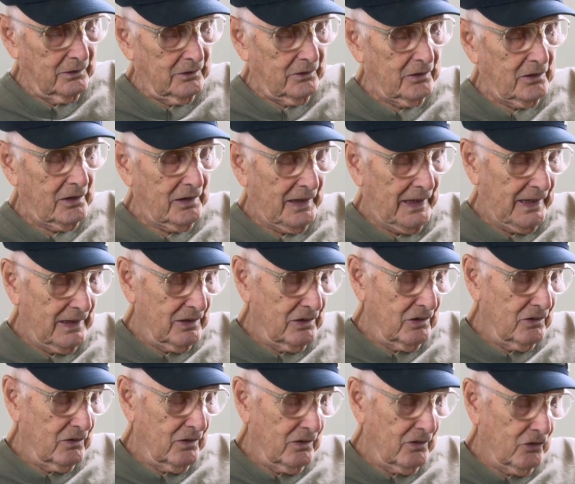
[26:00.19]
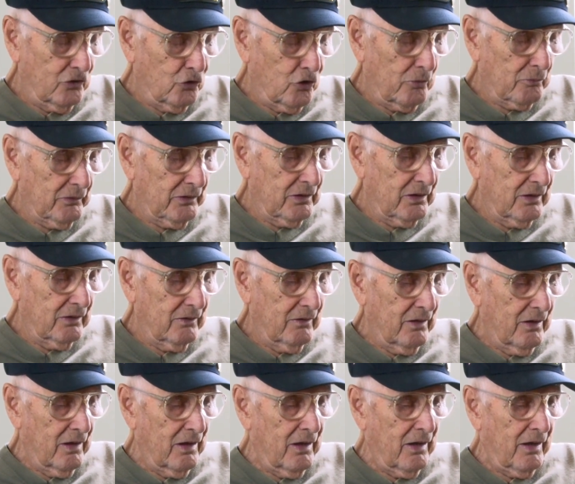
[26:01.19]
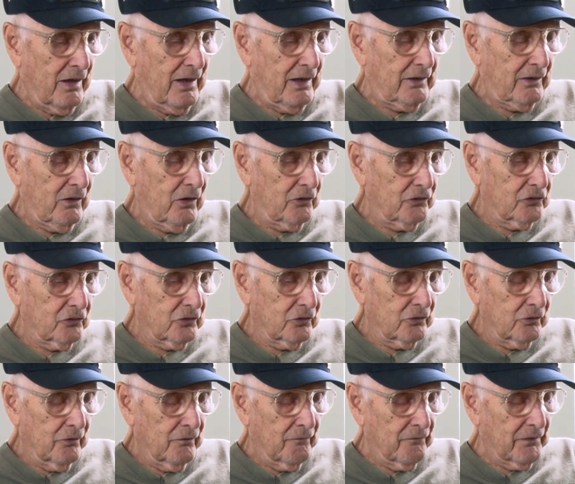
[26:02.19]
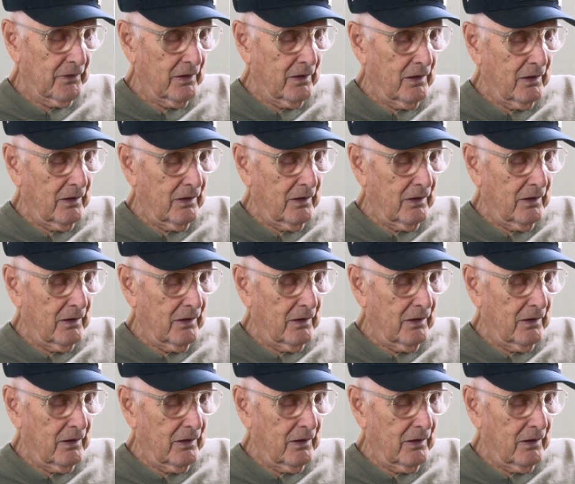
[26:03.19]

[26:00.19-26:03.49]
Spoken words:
landing in Normandy, and also